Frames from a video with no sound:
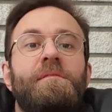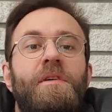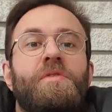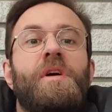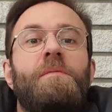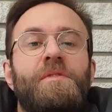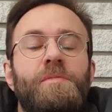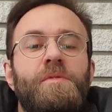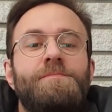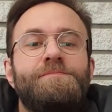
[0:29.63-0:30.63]
very
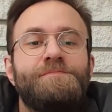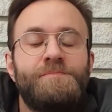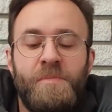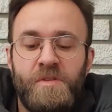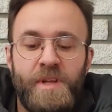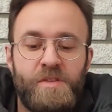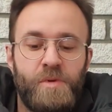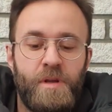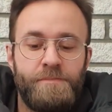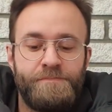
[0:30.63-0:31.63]
comfortable. So that's what
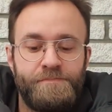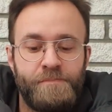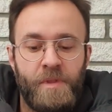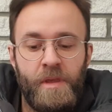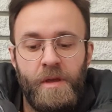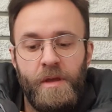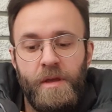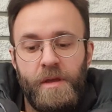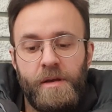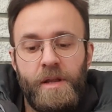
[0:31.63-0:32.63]
I'm
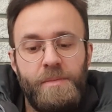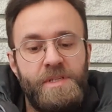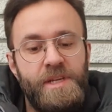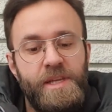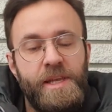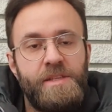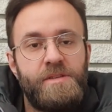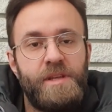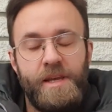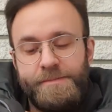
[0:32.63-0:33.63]
gonna be sitting in
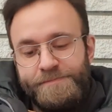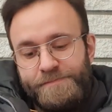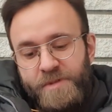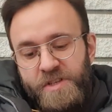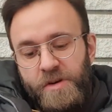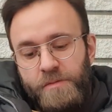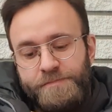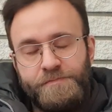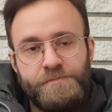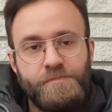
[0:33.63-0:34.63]
today. So
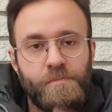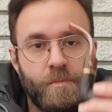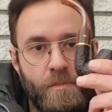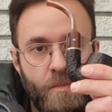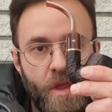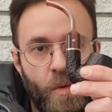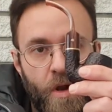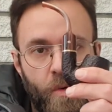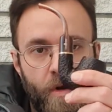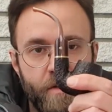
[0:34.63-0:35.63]
what I
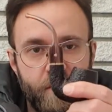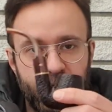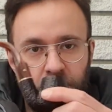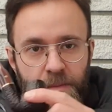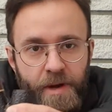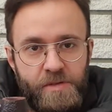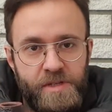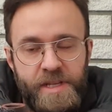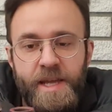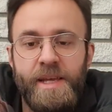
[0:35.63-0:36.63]
wanted to talk about
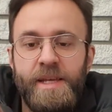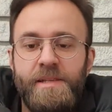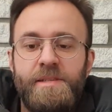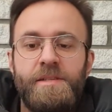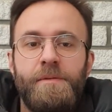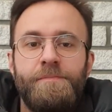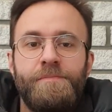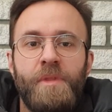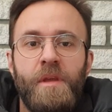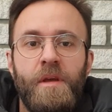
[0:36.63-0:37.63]
today is
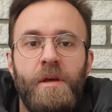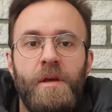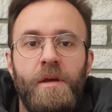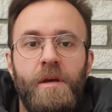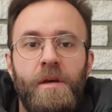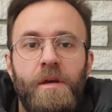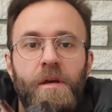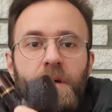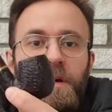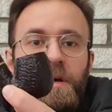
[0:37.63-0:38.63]

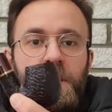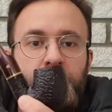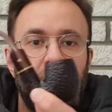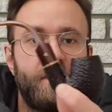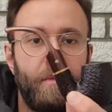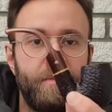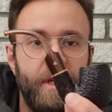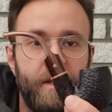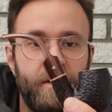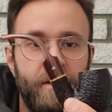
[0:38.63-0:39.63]
the
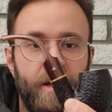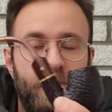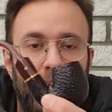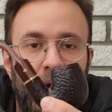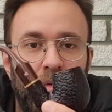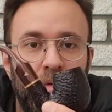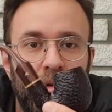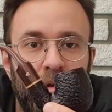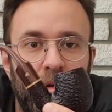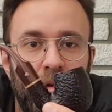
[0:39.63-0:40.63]
subject about
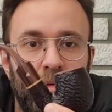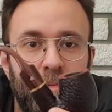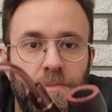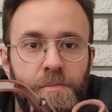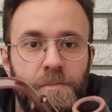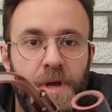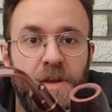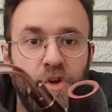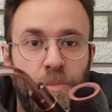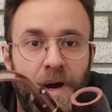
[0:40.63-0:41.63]
a
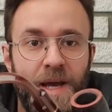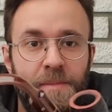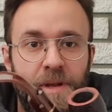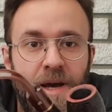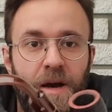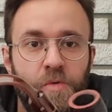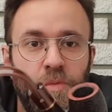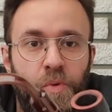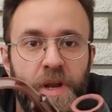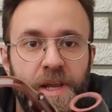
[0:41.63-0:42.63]
new pipe and how you
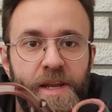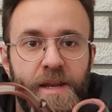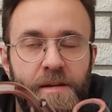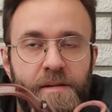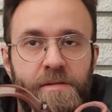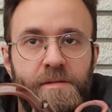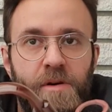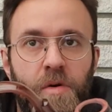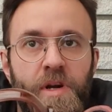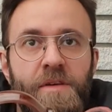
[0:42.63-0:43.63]
break it in,
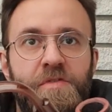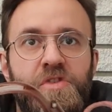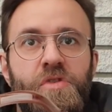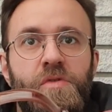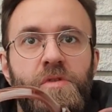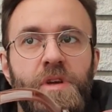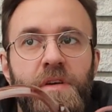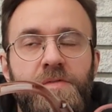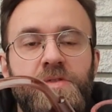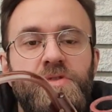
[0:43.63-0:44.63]
or if
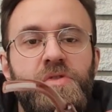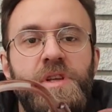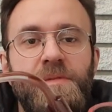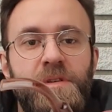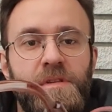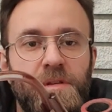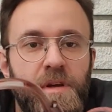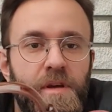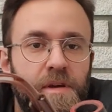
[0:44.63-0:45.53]
you should even